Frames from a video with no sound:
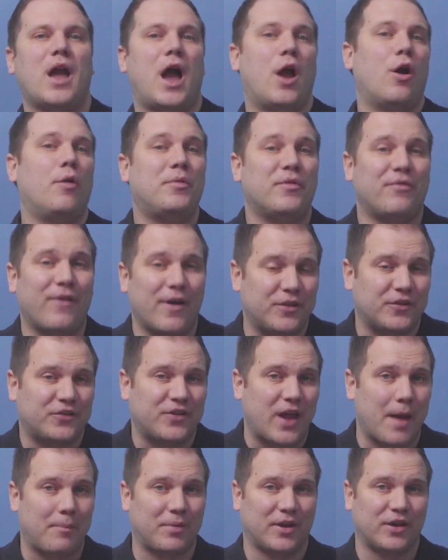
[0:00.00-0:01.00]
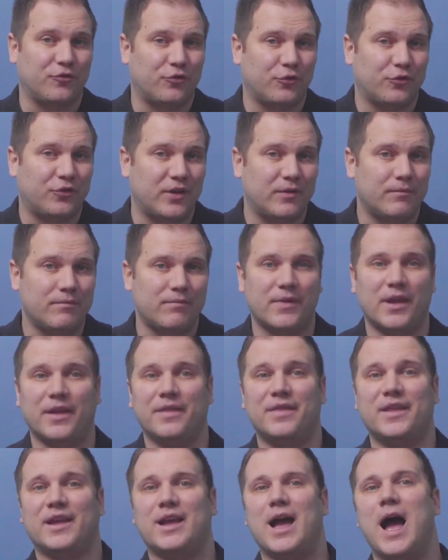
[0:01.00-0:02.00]
I hope you found this topic interesting.
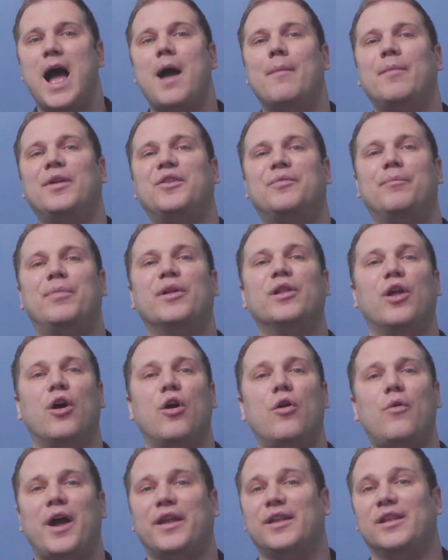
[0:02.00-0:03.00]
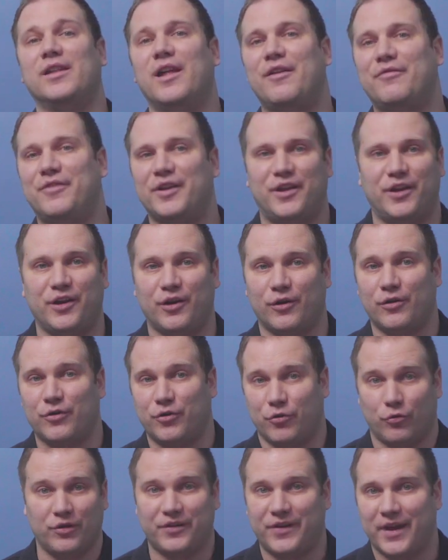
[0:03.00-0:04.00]
In the comments below, I'd love to hear
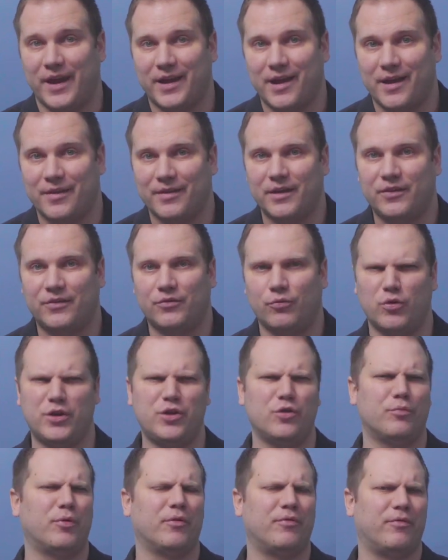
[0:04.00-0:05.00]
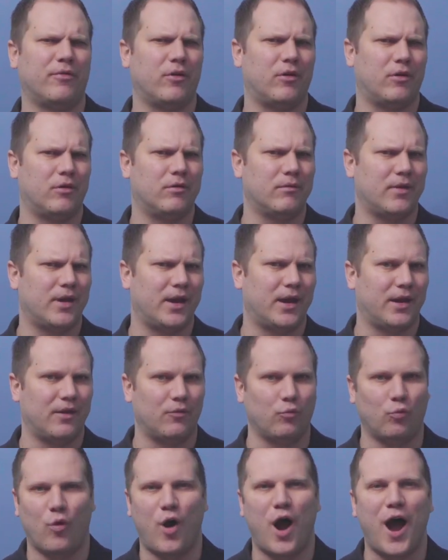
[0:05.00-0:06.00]
your take on this. What do you prefer
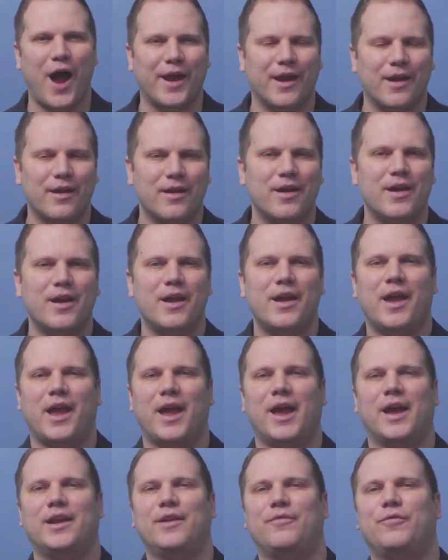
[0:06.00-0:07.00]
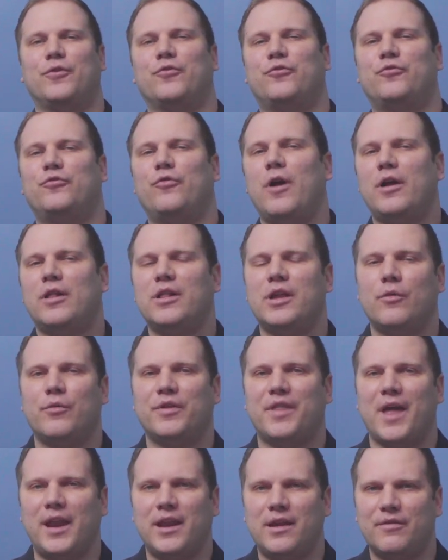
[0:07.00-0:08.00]
and why? And if you're struggling
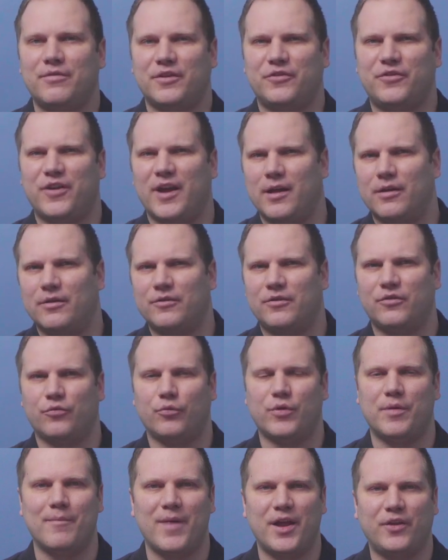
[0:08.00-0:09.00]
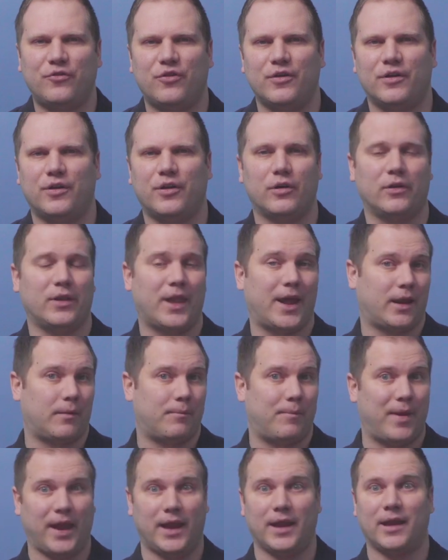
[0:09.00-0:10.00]
with any of the challenges we mentioned here,
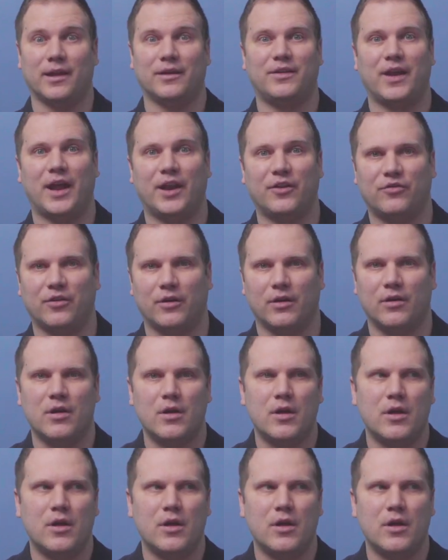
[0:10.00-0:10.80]
like paying attention